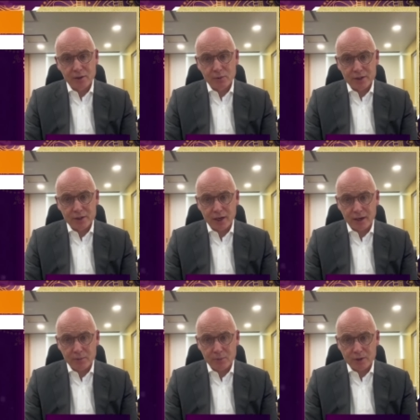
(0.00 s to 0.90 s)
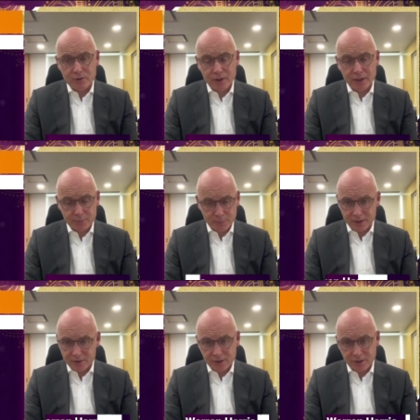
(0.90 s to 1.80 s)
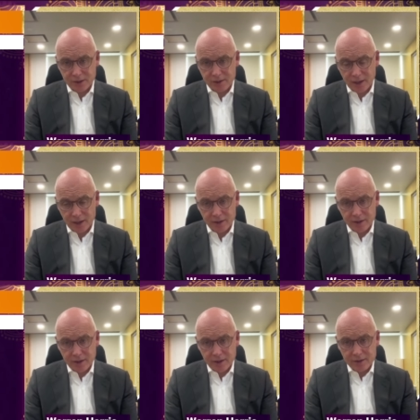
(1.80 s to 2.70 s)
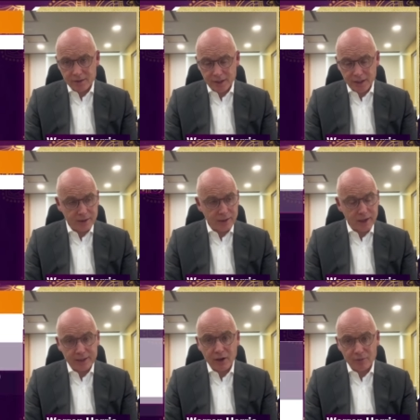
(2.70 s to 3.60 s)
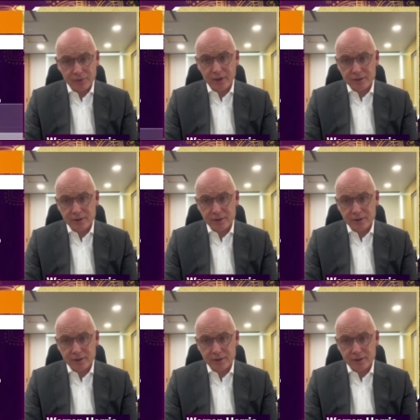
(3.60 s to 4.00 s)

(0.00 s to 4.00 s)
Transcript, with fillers: which really speaks to the underlying confidence